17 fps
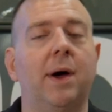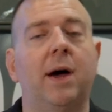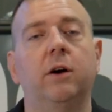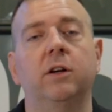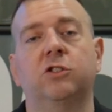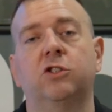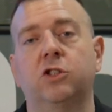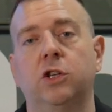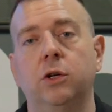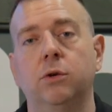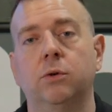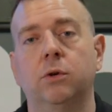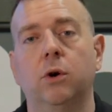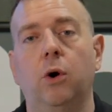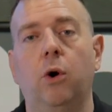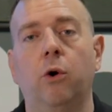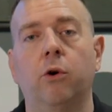about a
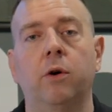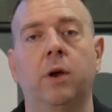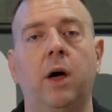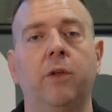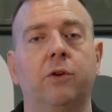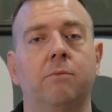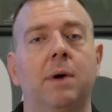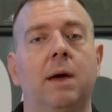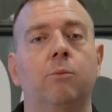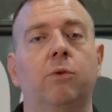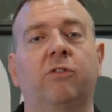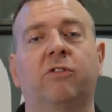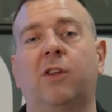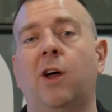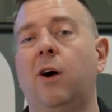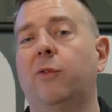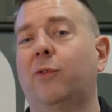student or another member
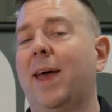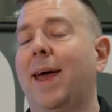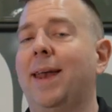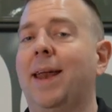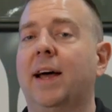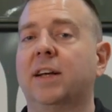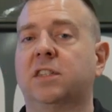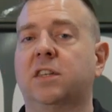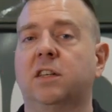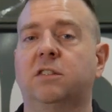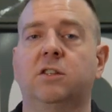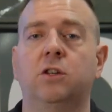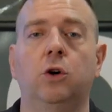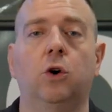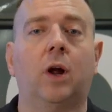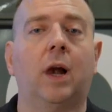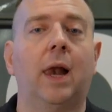of staff getting access
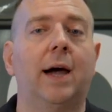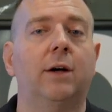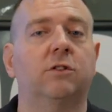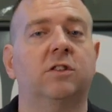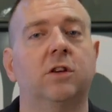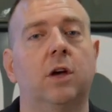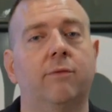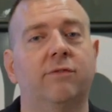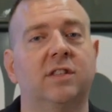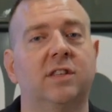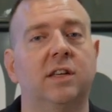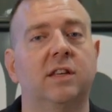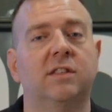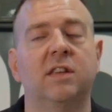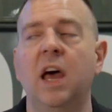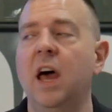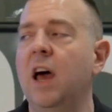to your cloud
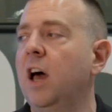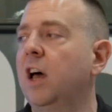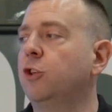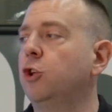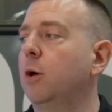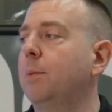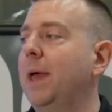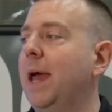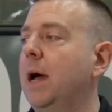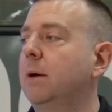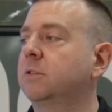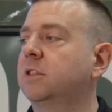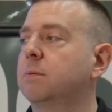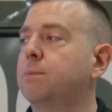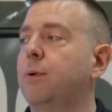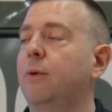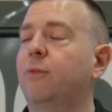services, you'll be able
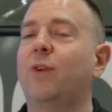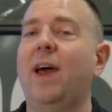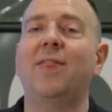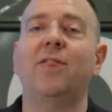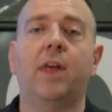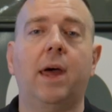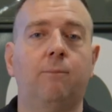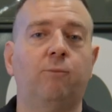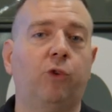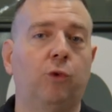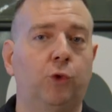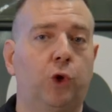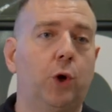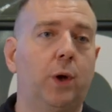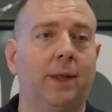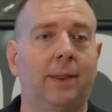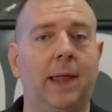to prevent them
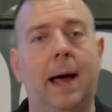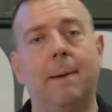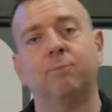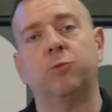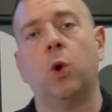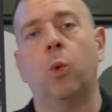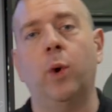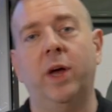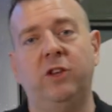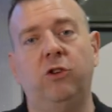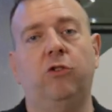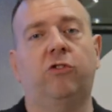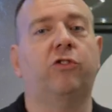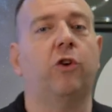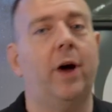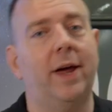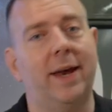from doing that when you
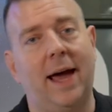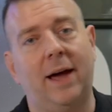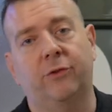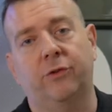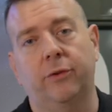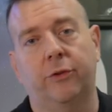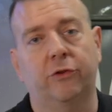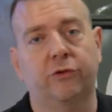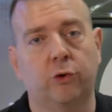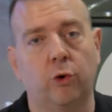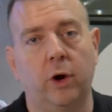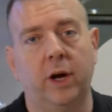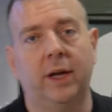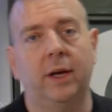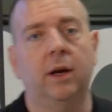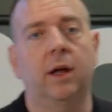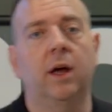sign out of the
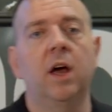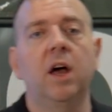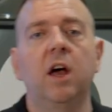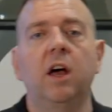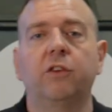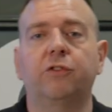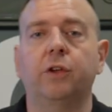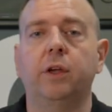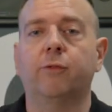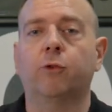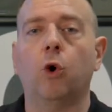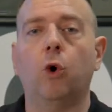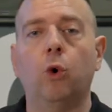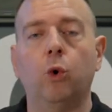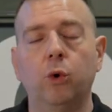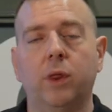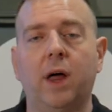screen. So you've
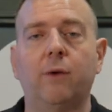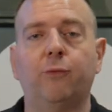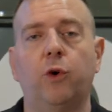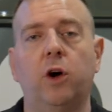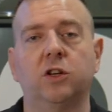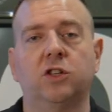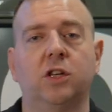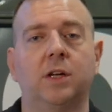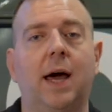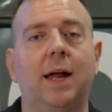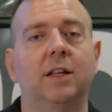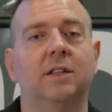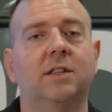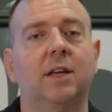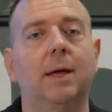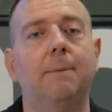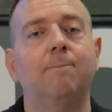got all that
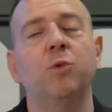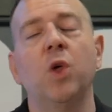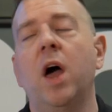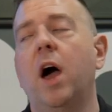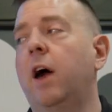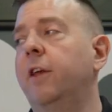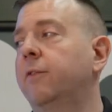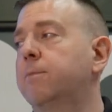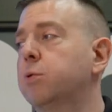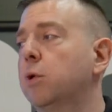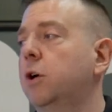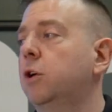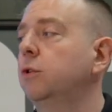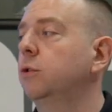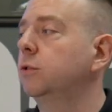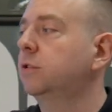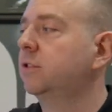functionality. And of
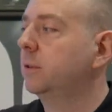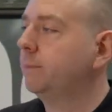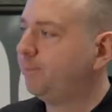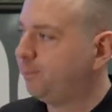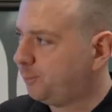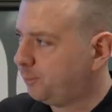course,